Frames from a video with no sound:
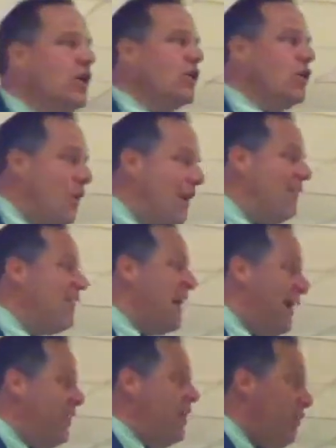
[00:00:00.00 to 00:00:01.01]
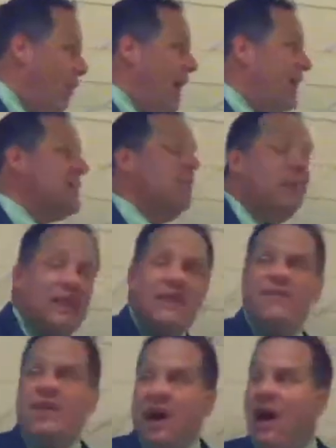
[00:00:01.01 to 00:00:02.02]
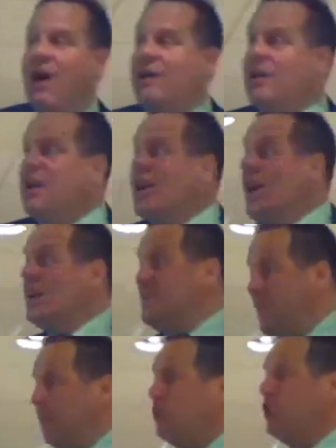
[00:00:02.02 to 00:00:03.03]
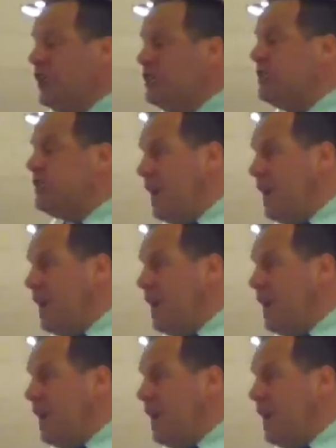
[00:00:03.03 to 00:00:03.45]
you have a covenant right to believe God until Jesus